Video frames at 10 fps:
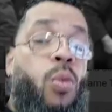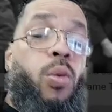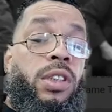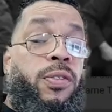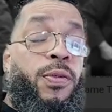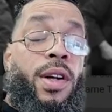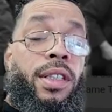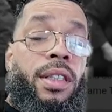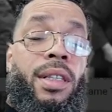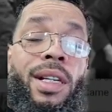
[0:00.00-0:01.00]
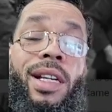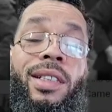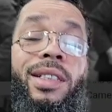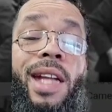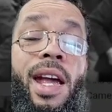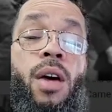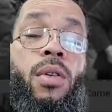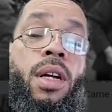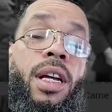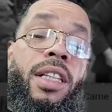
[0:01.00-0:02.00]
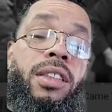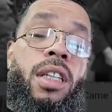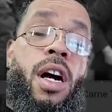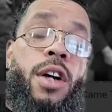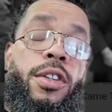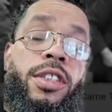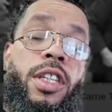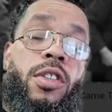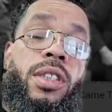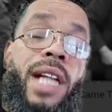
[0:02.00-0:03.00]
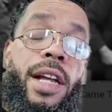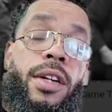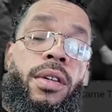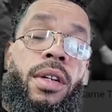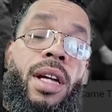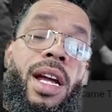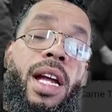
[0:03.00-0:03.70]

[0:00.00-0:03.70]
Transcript: What's funny is now it's 100 years later